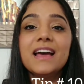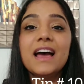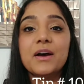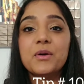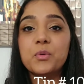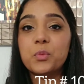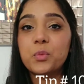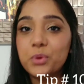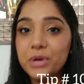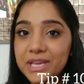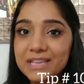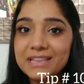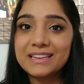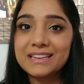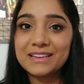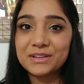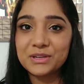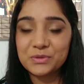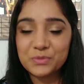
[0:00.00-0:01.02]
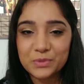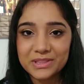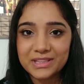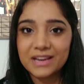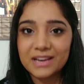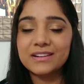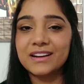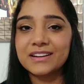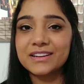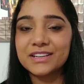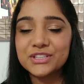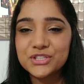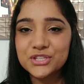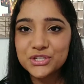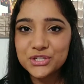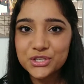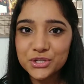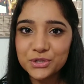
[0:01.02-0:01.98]
We did it with our
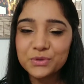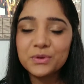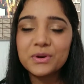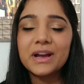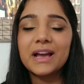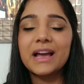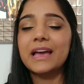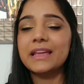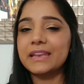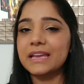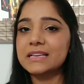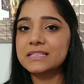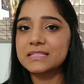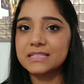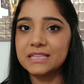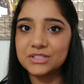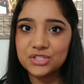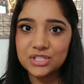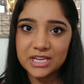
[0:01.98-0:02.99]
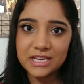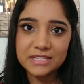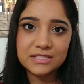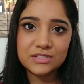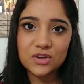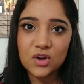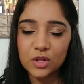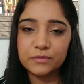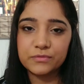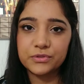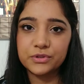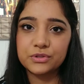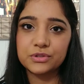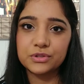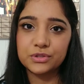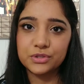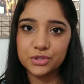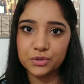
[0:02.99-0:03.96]
luggage too, and I suggest all of you
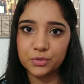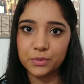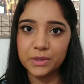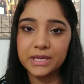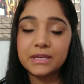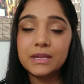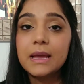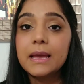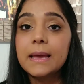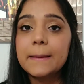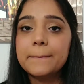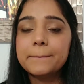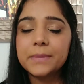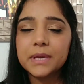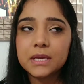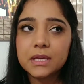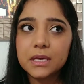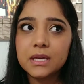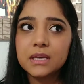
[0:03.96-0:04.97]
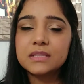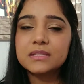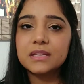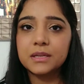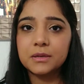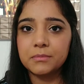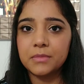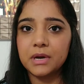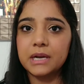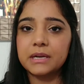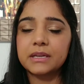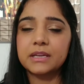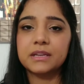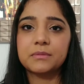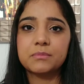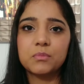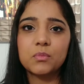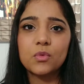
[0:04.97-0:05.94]
to do it, because in
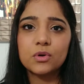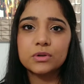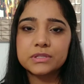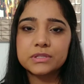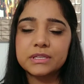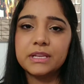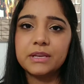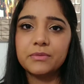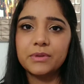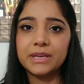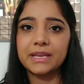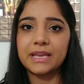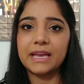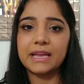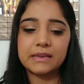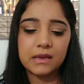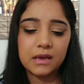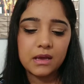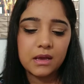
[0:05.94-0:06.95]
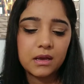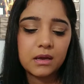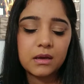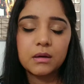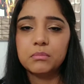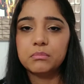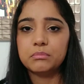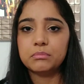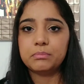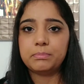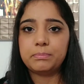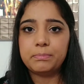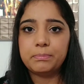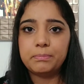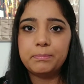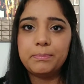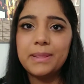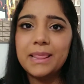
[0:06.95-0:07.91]
market mostly we get
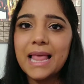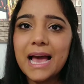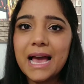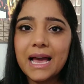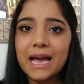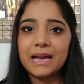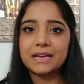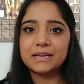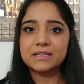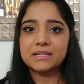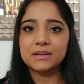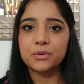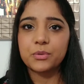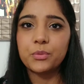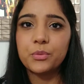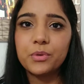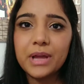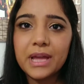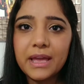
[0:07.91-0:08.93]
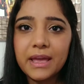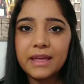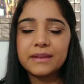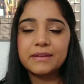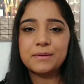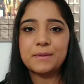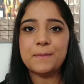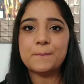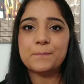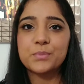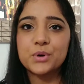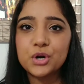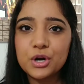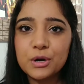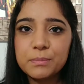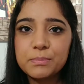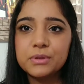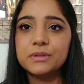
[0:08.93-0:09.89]
black, red,
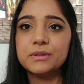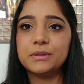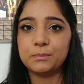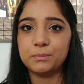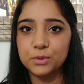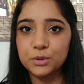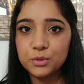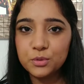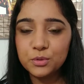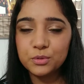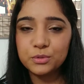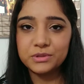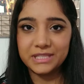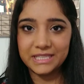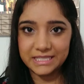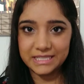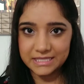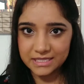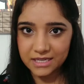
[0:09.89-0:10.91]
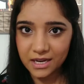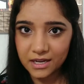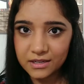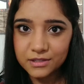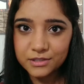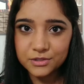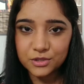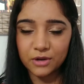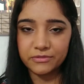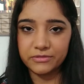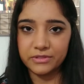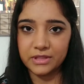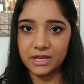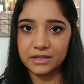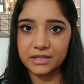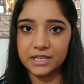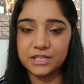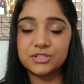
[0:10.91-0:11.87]
purple, blue, these colors of
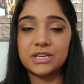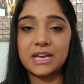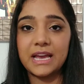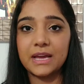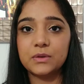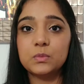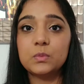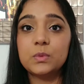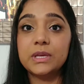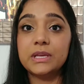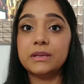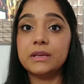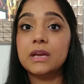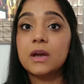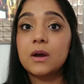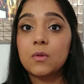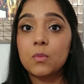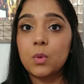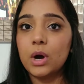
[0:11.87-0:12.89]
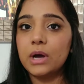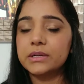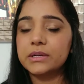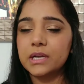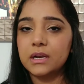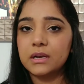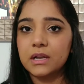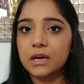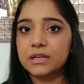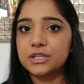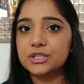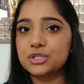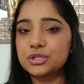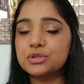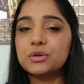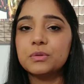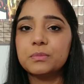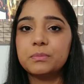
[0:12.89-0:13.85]
luggage, and we want our
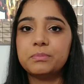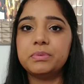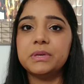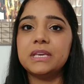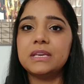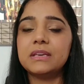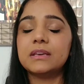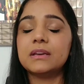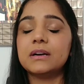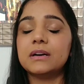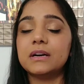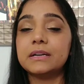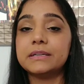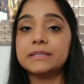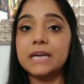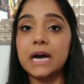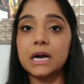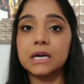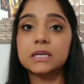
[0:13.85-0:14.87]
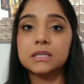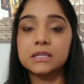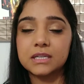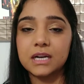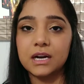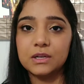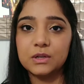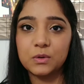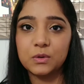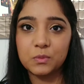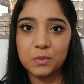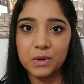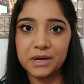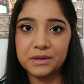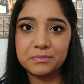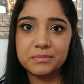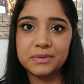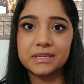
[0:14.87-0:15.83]
luggage to be a darker color
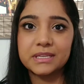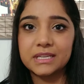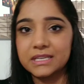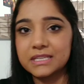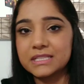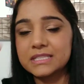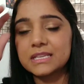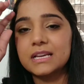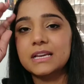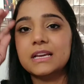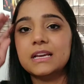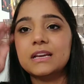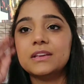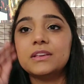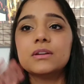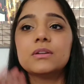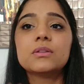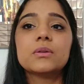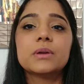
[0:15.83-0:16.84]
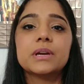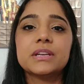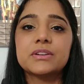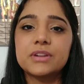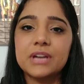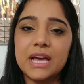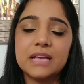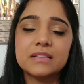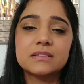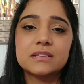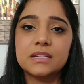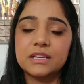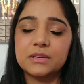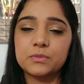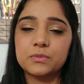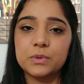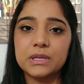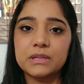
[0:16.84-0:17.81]
one, because in transit
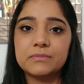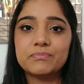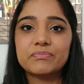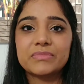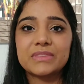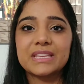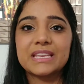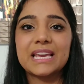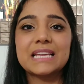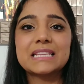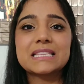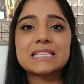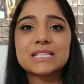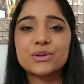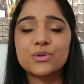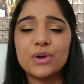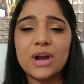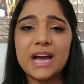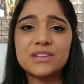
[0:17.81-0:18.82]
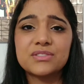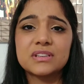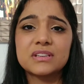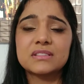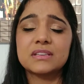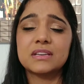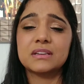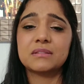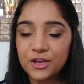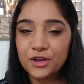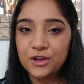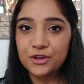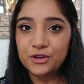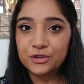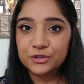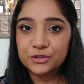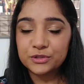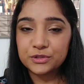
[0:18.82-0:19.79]
it will get scratches,
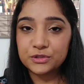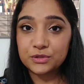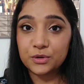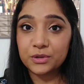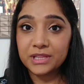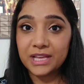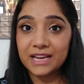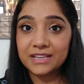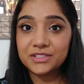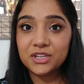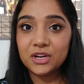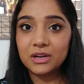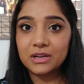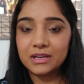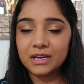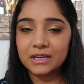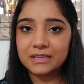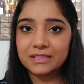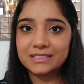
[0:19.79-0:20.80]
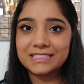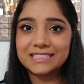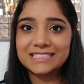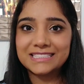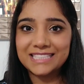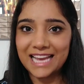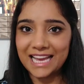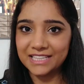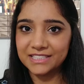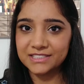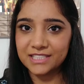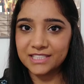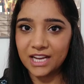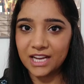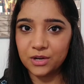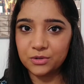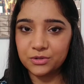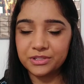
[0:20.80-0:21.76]
so that your luggage stands
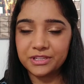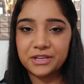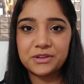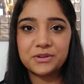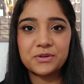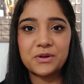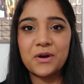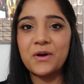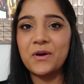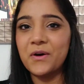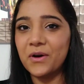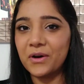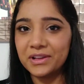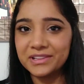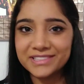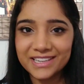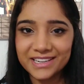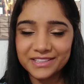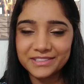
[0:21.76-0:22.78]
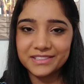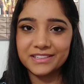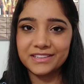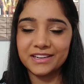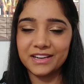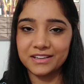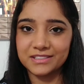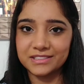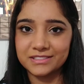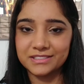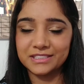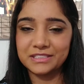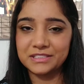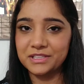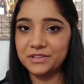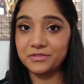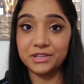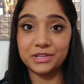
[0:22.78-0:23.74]
out in all the other
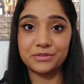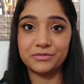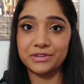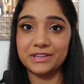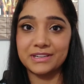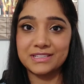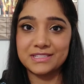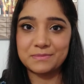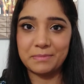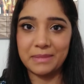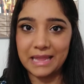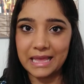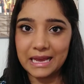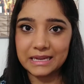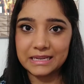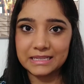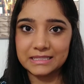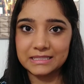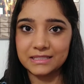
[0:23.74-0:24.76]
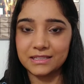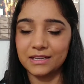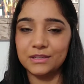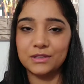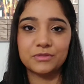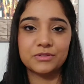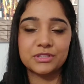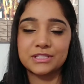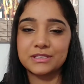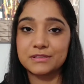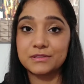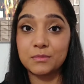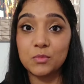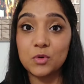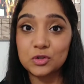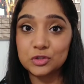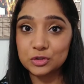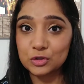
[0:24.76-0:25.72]
luggages, even if it is black in color, which is the
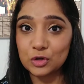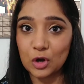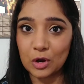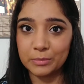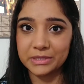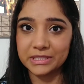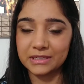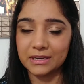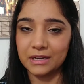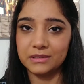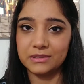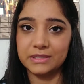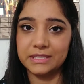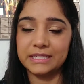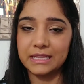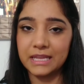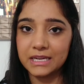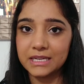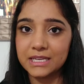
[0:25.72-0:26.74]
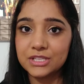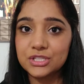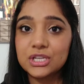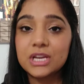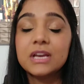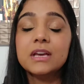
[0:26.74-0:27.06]
most common color in luggage.